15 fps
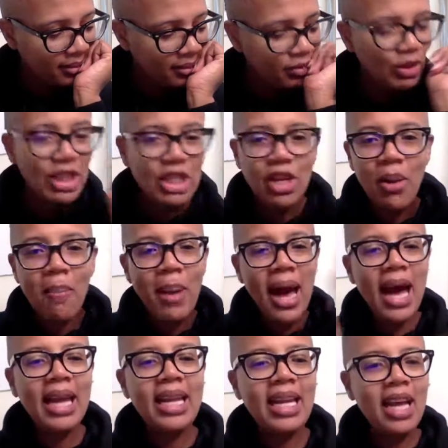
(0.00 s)
When your
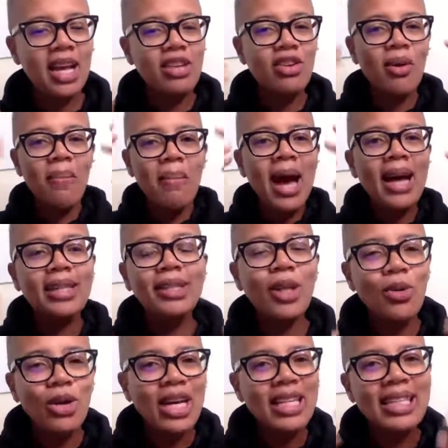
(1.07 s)
body and your mind
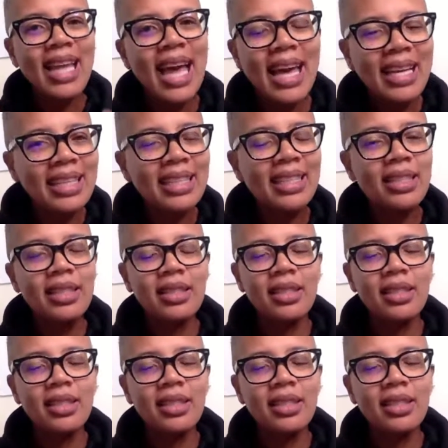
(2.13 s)
don't connect,